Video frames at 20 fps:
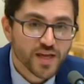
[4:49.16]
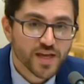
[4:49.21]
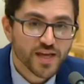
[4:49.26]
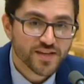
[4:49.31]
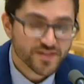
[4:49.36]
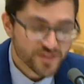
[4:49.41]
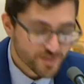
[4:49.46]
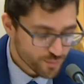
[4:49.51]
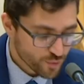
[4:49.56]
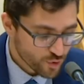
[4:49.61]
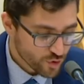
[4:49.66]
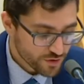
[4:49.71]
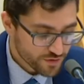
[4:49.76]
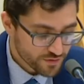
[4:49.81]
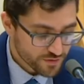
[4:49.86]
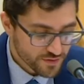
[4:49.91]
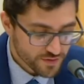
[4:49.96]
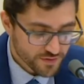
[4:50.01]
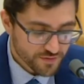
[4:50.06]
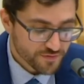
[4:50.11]
It is
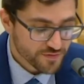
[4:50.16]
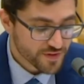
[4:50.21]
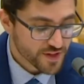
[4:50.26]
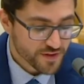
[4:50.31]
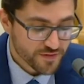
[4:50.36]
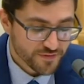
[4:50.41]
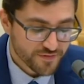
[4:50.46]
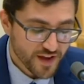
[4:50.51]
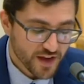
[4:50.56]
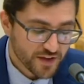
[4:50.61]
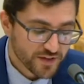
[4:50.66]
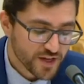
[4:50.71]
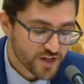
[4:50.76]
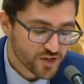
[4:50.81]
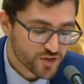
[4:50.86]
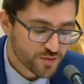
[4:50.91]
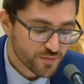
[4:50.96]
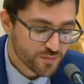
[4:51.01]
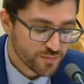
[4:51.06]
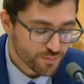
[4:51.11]
important for the
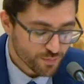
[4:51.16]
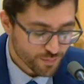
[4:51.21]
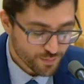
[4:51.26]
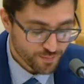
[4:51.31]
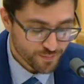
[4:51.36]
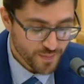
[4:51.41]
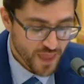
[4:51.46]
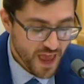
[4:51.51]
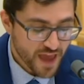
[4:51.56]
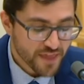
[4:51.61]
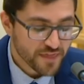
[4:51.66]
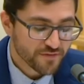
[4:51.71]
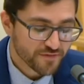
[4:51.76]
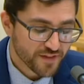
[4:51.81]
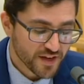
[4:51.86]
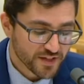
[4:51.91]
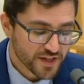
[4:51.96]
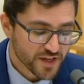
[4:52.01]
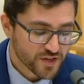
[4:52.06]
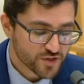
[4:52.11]
foundation and the
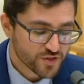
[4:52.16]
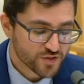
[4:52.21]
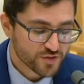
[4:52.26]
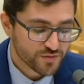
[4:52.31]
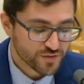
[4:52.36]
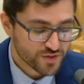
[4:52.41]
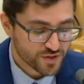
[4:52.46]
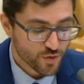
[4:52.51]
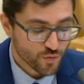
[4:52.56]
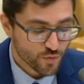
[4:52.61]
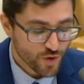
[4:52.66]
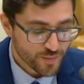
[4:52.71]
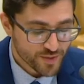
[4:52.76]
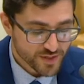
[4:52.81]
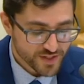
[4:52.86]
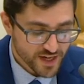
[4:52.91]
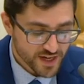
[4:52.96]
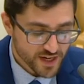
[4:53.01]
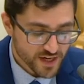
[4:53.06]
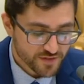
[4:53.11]
foundation's
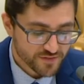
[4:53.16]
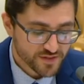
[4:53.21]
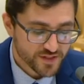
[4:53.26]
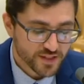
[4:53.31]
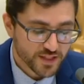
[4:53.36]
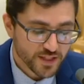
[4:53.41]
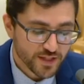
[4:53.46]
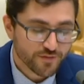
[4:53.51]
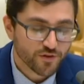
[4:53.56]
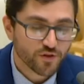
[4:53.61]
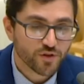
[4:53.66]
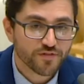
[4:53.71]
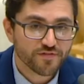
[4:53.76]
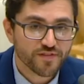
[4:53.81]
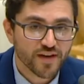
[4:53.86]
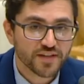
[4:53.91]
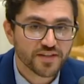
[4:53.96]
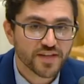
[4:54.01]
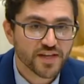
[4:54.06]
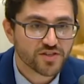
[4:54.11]
representatives to deliver on the
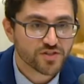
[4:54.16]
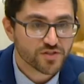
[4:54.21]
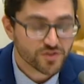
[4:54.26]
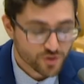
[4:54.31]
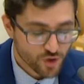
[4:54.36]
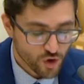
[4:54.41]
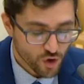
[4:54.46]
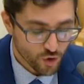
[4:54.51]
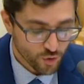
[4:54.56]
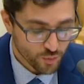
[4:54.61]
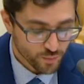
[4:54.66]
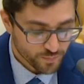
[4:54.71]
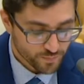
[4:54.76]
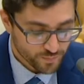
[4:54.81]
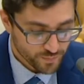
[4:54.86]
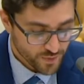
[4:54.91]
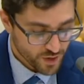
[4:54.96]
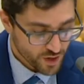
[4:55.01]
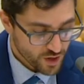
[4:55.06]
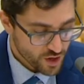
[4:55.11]
foundation's goal,
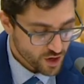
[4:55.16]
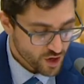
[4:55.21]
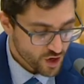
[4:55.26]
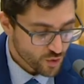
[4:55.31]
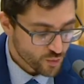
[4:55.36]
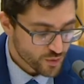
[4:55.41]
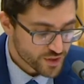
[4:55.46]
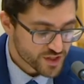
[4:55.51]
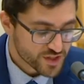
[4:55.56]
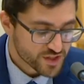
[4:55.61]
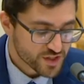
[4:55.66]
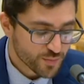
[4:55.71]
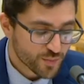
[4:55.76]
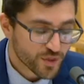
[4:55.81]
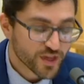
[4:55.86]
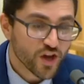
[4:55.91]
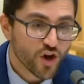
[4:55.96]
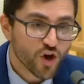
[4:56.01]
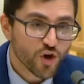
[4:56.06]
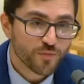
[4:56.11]
which is to
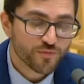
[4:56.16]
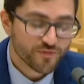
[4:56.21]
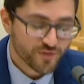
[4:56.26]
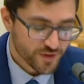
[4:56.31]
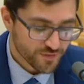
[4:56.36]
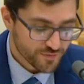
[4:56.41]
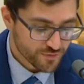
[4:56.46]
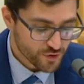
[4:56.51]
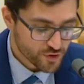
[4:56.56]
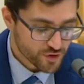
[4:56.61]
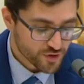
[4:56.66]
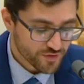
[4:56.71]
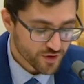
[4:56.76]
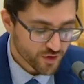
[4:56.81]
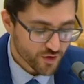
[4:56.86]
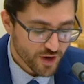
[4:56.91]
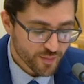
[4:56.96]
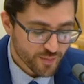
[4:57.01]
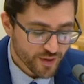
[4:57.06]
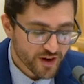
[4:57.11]
bring hope for the future of
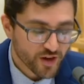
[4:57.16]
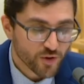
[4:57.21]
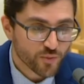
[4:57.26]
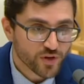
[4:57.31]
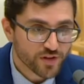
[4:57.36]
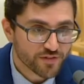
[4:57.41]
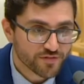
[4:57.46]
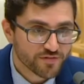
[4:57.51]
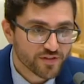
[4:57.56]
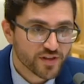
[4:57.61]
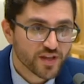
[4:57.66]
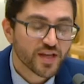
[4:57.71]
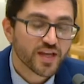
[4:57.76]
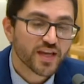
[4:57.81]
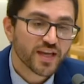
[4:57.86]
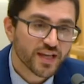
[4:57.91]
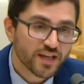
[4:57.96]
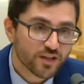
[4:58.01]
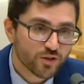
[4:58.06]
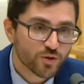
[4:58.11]
the Great Barrier Reef,
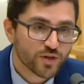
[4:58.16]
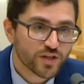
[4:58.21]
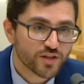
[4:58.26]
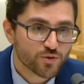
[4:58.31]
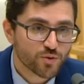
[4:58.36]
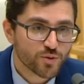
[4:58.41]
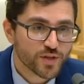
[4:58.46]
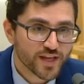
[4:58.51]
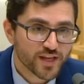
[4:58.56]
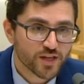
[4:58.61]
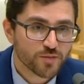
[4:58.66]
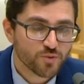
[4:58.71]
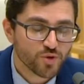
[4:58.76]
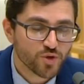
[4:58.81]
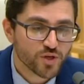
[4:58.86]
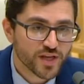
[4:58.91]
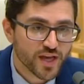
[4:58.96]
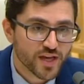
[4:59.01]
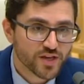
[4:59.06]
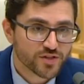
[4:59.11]
including through their
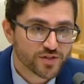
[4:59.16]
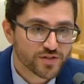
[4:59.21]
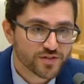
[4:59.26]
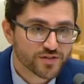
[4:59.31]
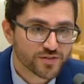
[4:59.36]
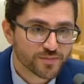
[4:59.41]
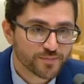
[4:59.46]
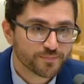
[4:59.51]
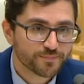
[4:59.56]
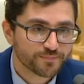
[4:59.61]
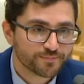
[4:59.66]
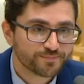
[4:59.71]
communications.